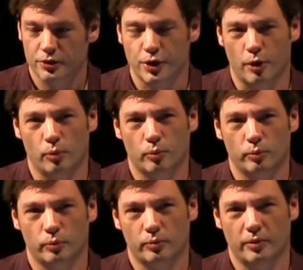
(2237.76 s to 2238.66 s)
So
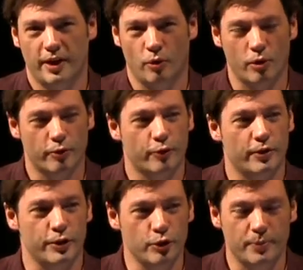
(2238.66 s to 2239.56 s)
in order
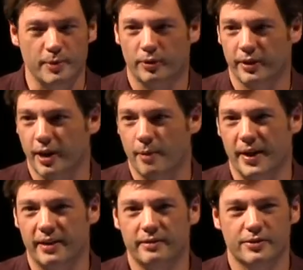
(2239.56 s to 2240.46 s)
for the new people to
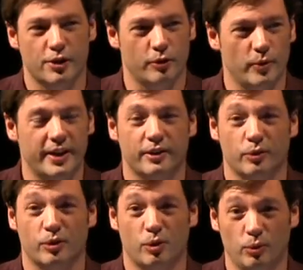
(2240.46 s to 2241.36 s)
come in so that we can
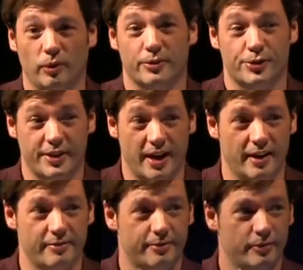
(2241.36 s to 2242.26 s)
do cooler
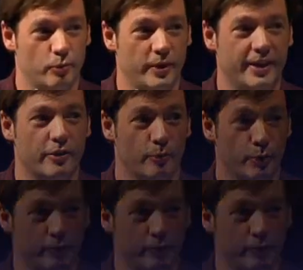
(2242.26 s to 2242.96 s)
stuff, we need to